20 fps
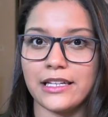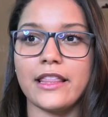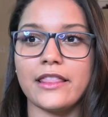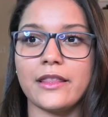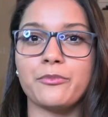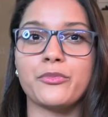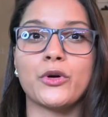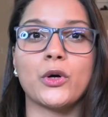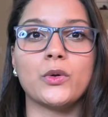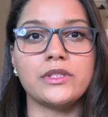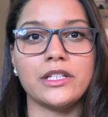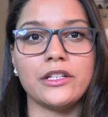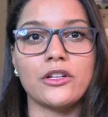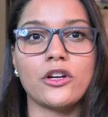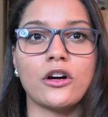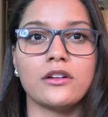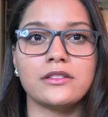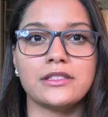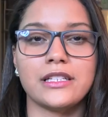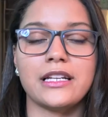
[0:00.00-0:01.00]
The protein
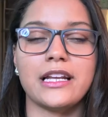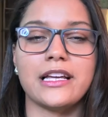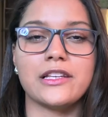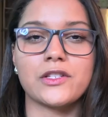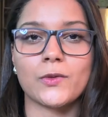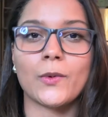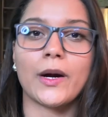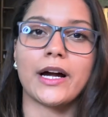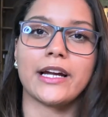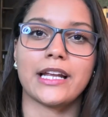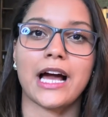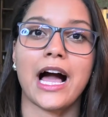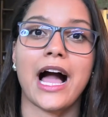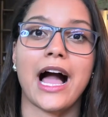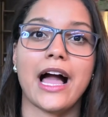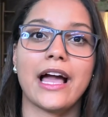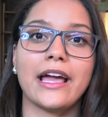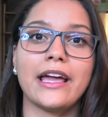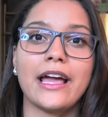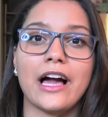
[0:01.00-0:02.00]
content is quite
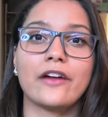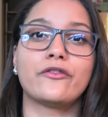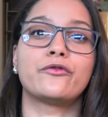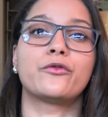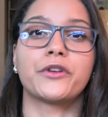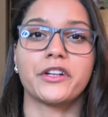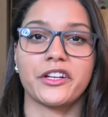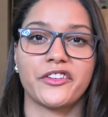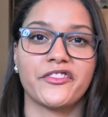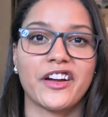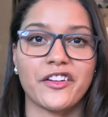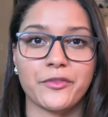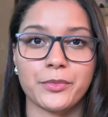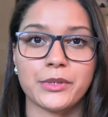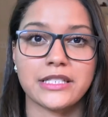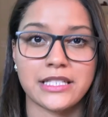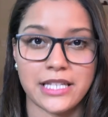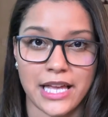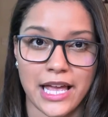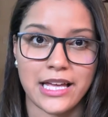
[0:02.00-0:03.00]
high at
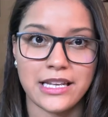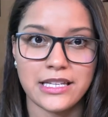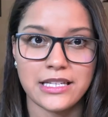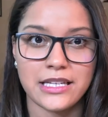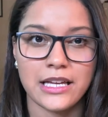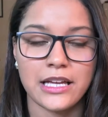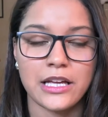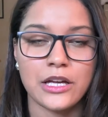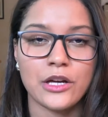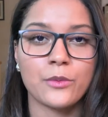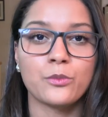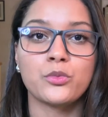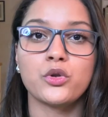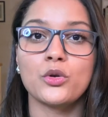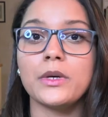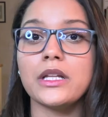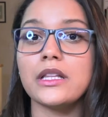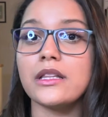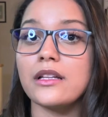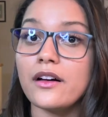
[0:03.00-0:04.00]
45%.
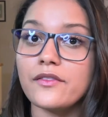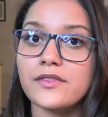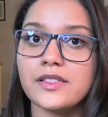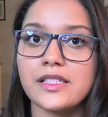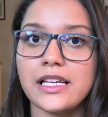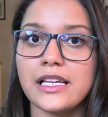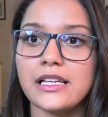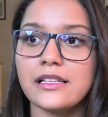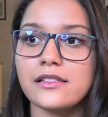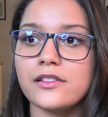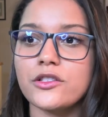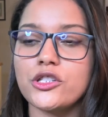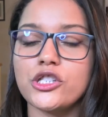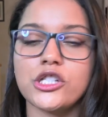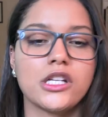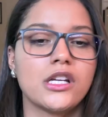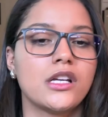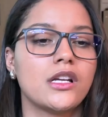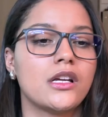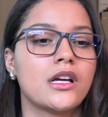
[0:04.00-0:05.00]
Pluma loves these.
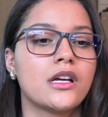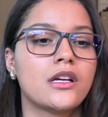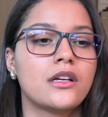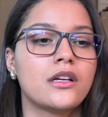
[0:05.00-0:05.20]
She